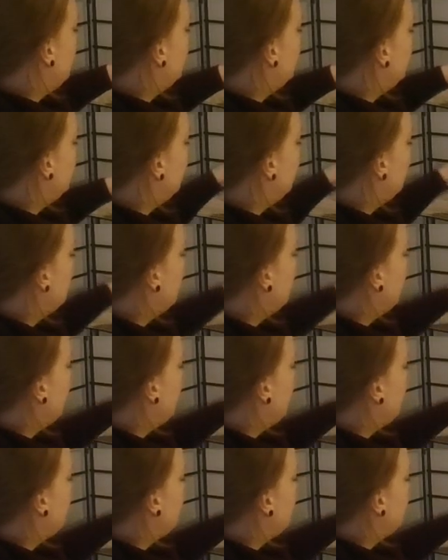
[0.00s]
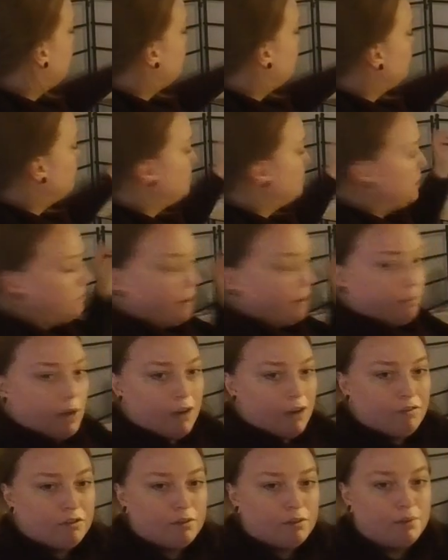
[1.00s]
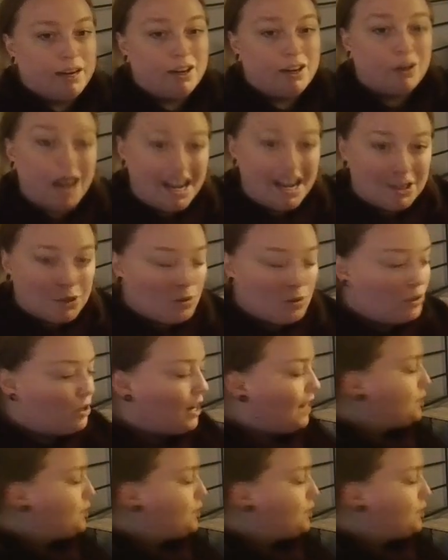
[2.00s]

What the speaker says: of on here, I have a picture of me and my mom for my grad school